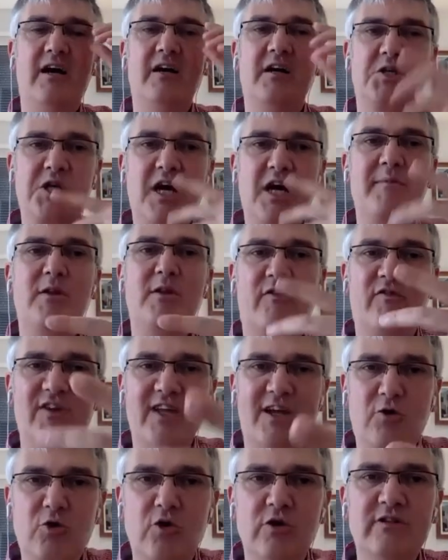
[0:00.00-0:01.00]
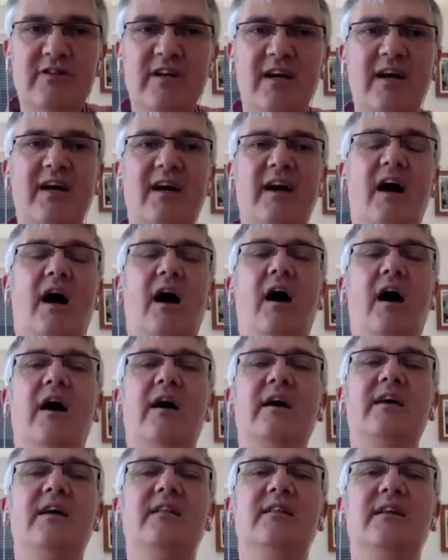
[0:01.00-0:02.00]
chairman of Likud
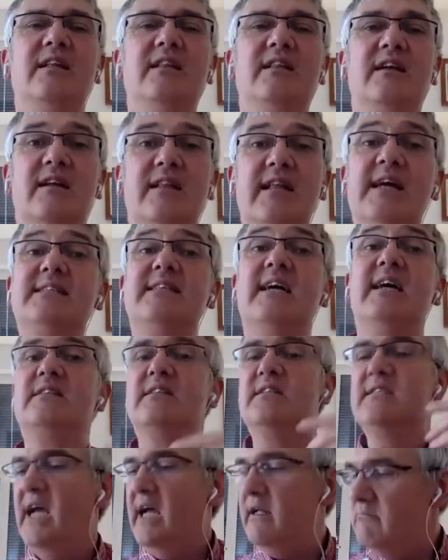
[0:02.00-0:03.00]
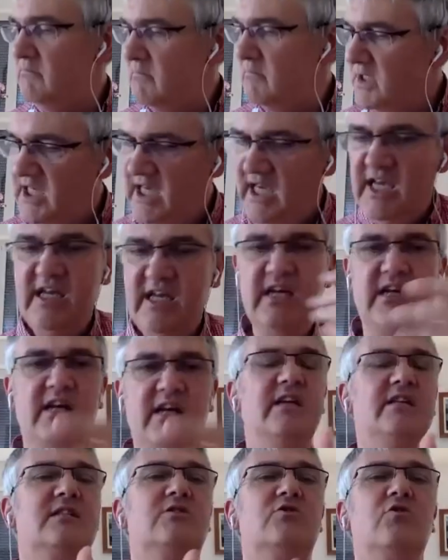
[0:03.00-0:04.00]
in the Knesset, said he
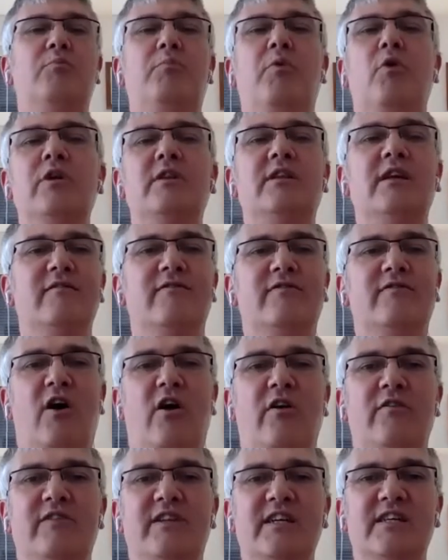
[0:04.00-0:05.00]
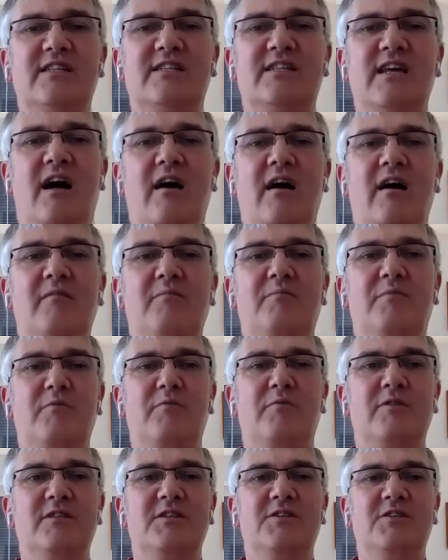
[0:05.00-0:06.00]
is supportive of this
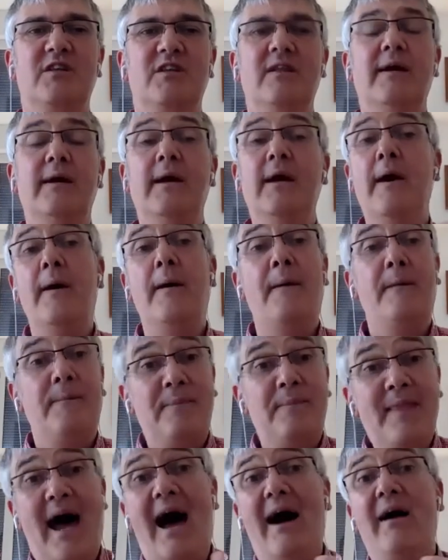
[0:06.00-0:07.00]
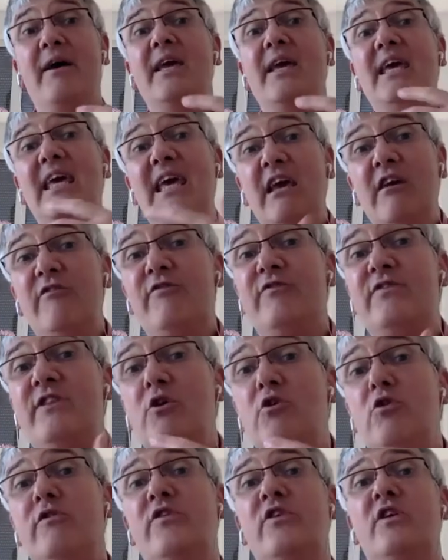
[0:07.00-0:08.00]
proposition. Now, if the
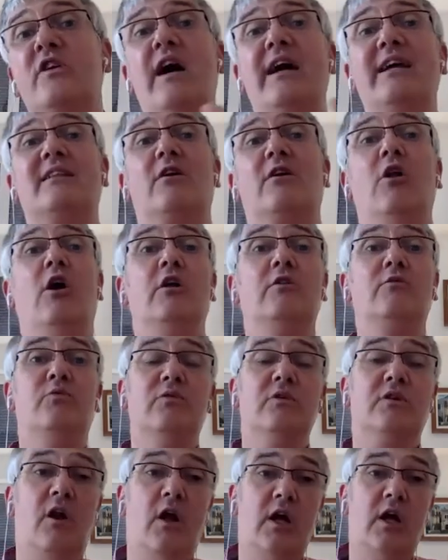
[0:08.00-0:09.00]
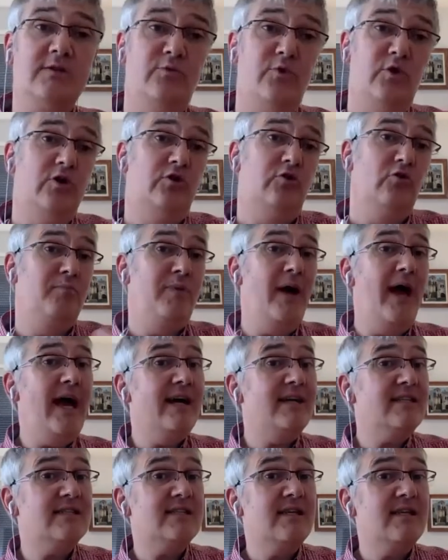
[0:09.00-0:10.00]
override clause were to pass,